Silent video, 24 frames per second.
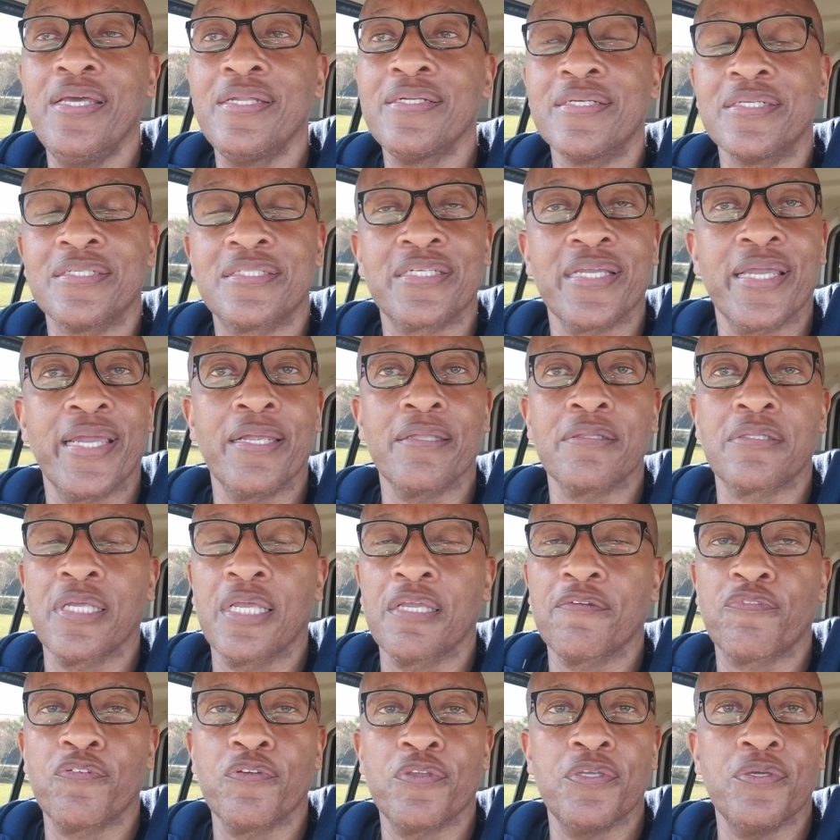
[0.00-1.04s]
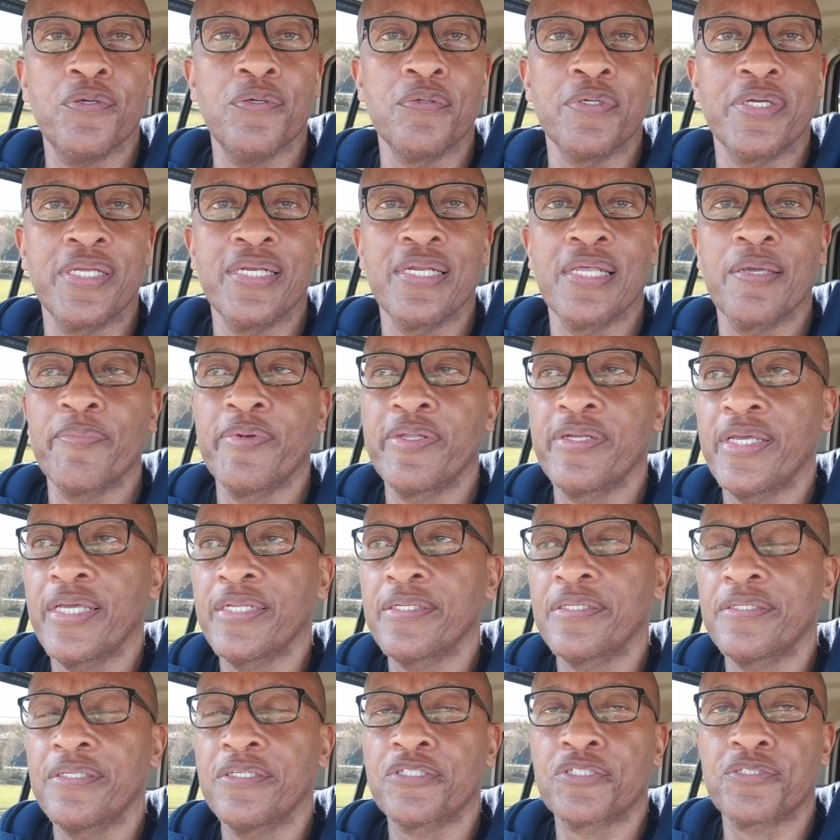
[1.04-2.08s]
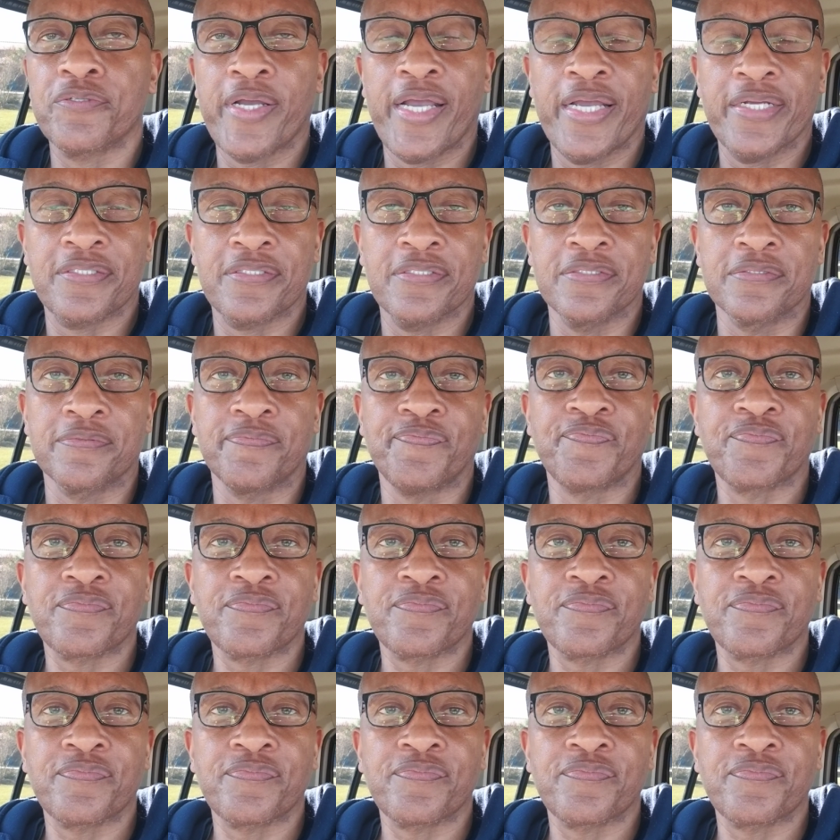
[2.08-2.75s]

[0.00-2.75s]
The same thing for you. Eliminate the distraction